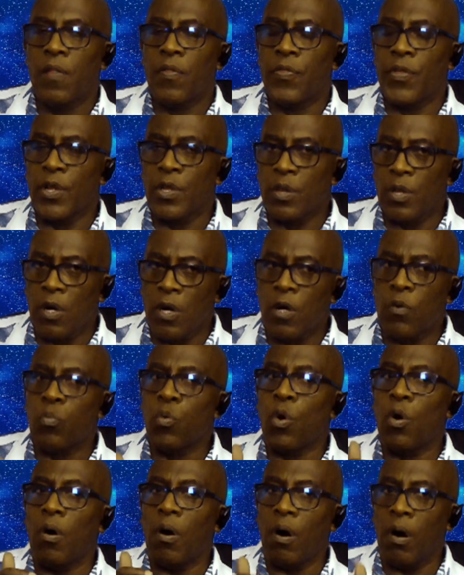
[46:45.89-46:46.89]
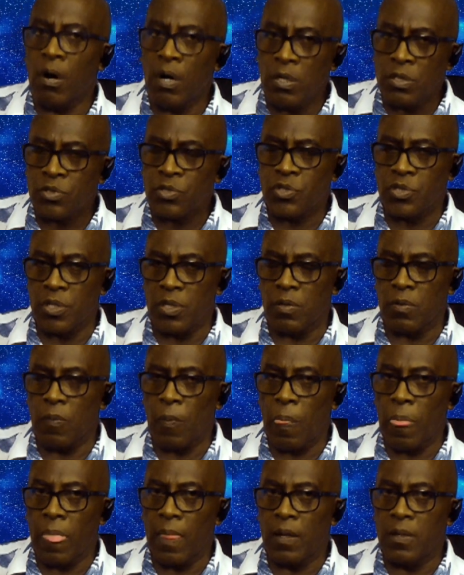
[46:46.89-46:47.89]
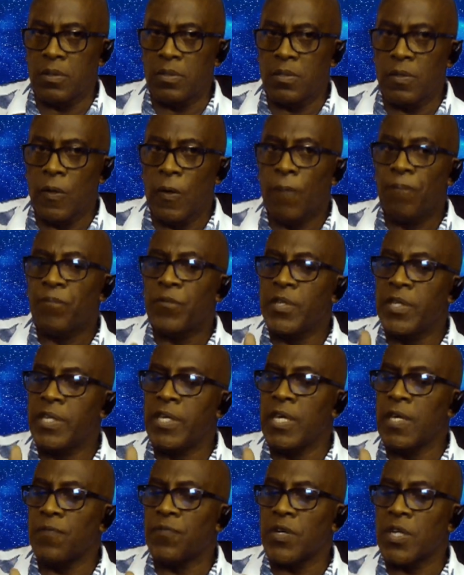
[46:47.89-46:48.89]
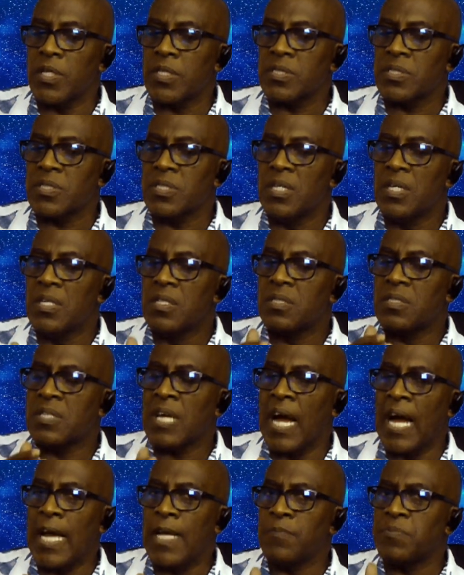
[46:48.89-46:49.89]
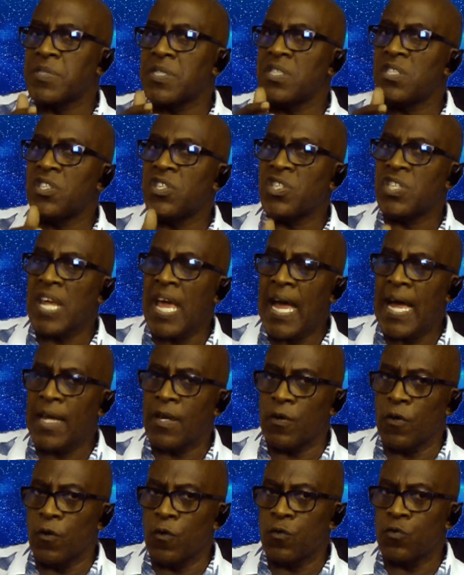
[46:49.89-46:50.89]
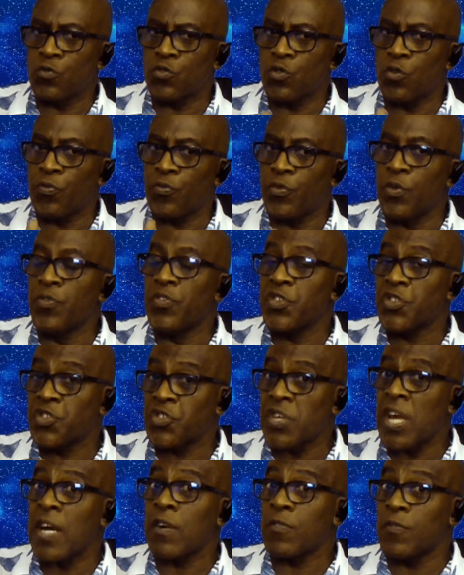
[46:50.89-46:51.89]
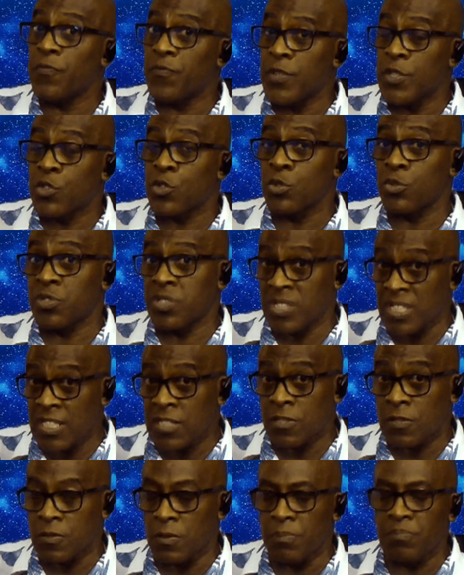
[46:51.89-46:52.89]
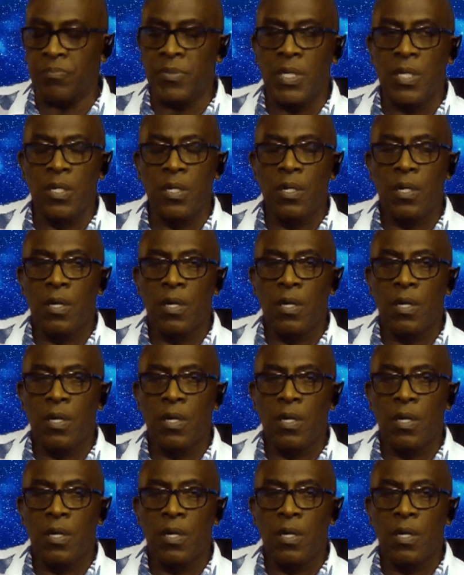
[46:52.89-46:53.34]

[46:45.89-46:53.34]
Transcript: The law will also give us types and shadows through the sacrificial system